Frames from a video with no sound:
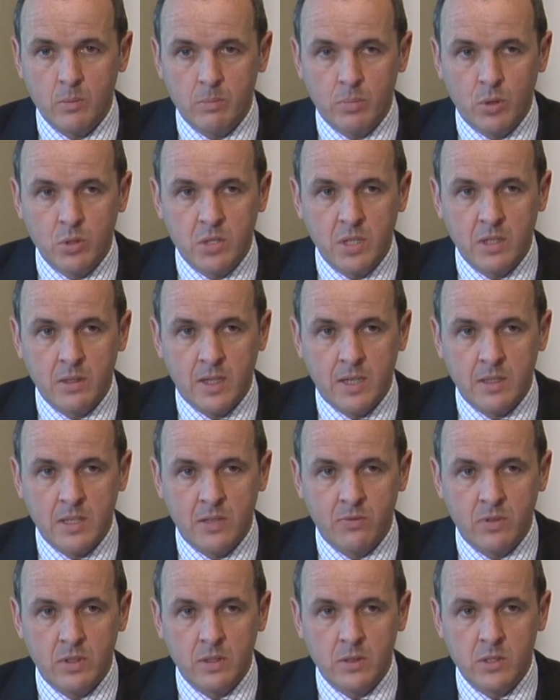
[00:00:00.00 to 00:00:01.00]
putting that
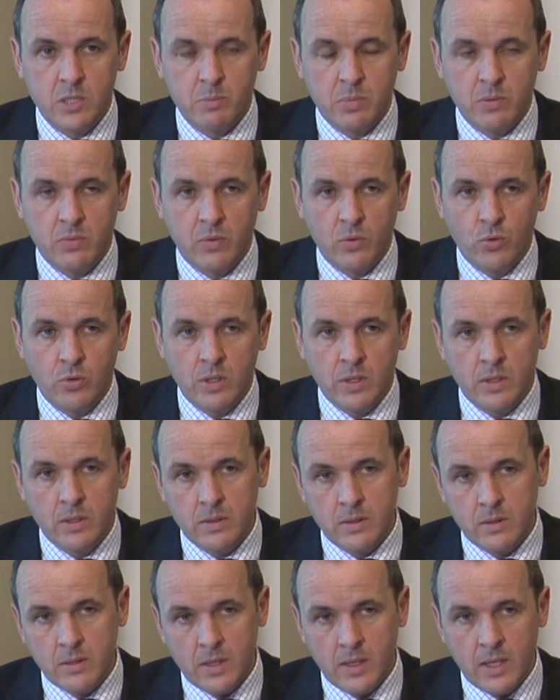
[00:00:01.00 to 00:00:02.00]
evidence before an
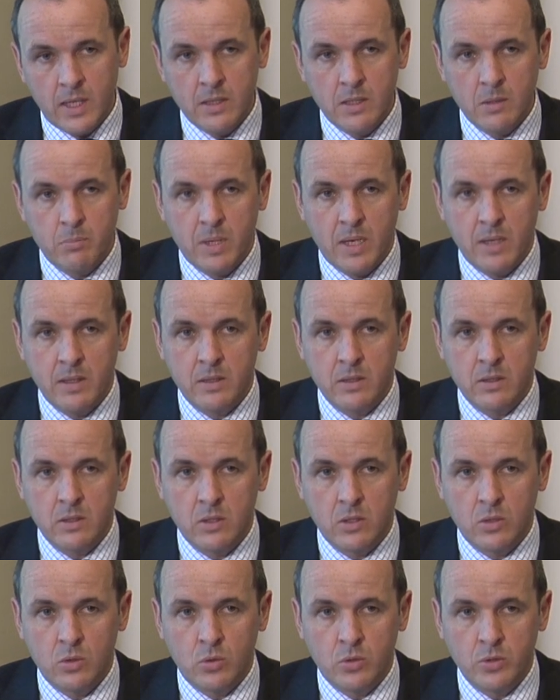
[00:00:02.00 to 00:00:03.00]
independent
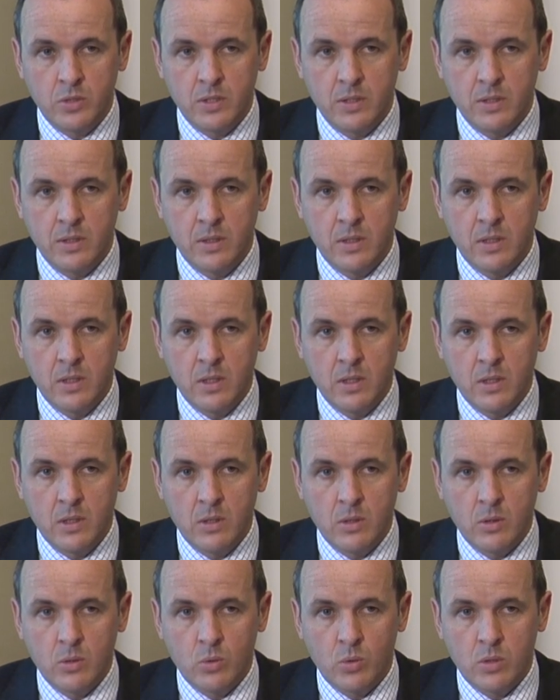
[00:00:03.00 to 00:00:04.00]
court
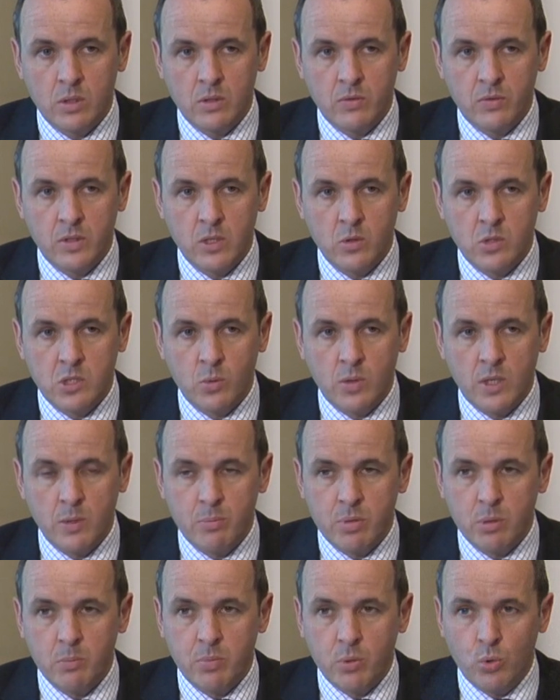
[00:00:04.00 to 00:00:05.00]
with a view to a
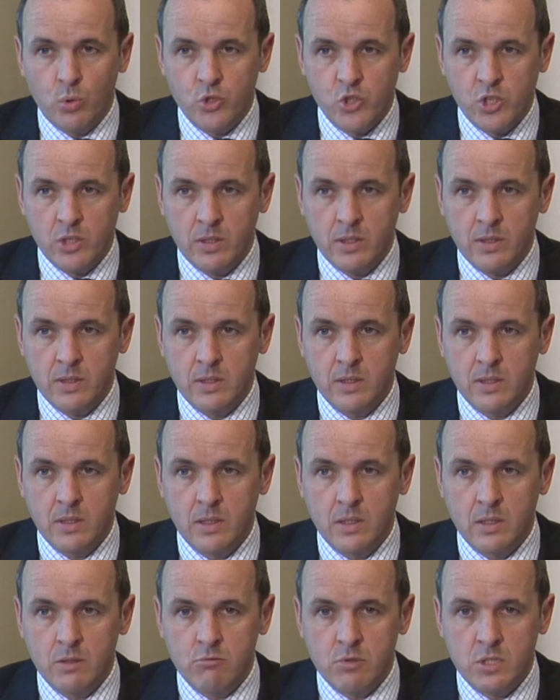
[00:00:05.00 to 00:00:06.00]
proportionate
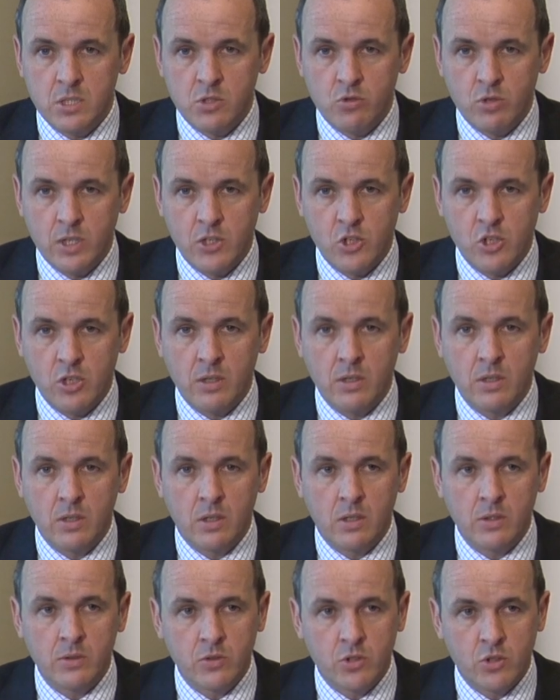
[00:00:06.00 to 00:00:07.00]
restriction
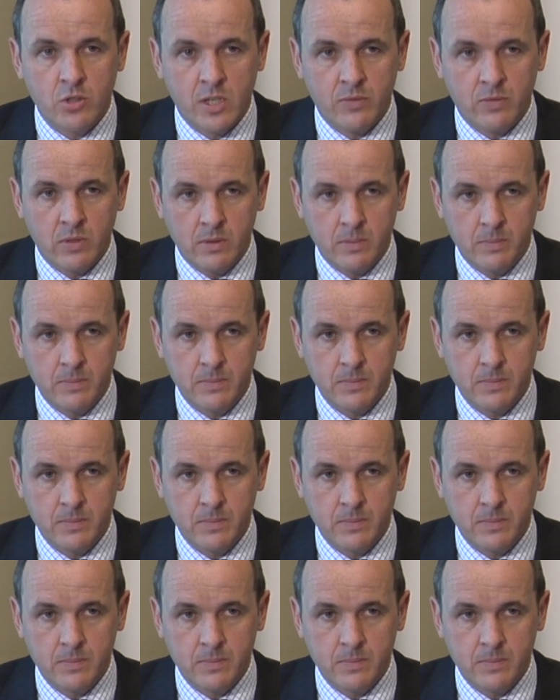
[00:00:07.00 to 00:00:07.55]
on travel.